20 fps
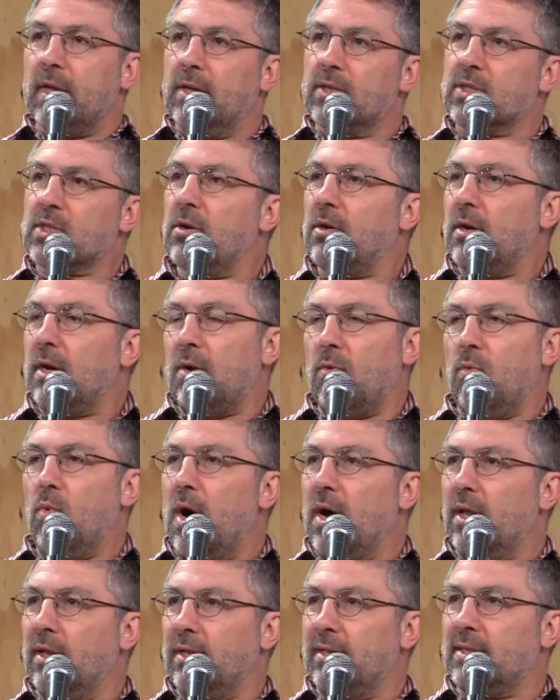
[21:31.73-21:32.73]
So
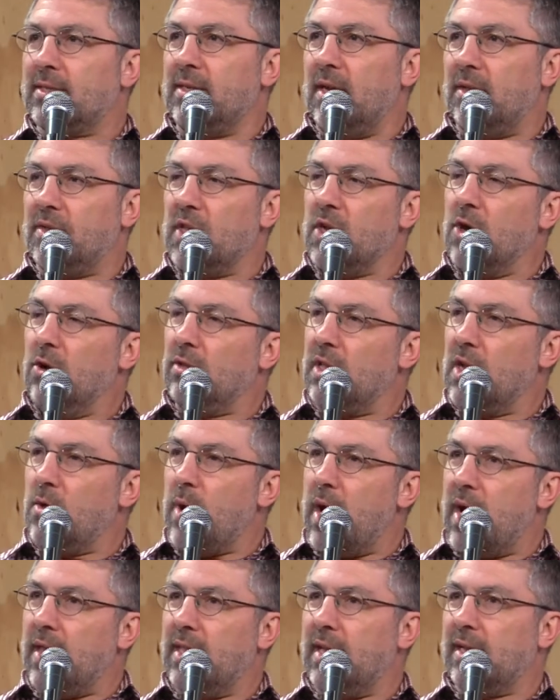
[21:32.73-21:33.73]
while it's not the only
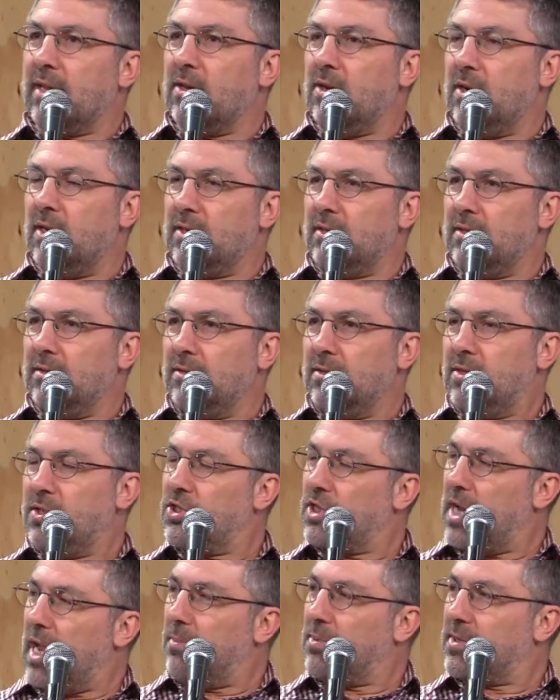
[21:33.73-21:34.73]
way that God
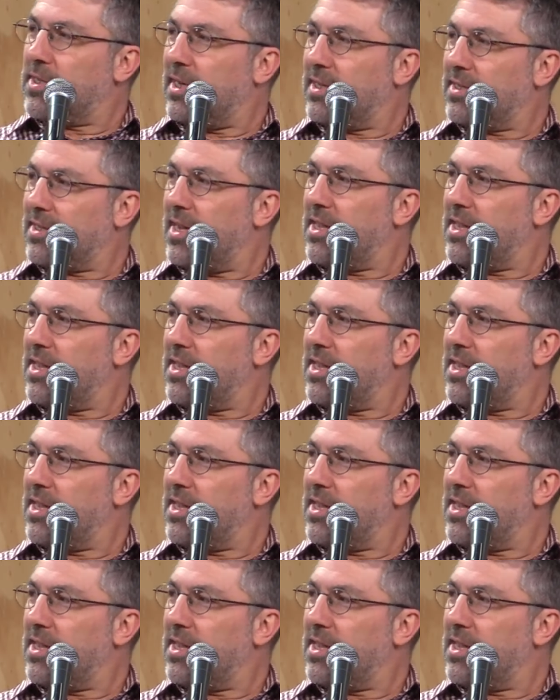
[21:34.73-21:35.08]
shapes us,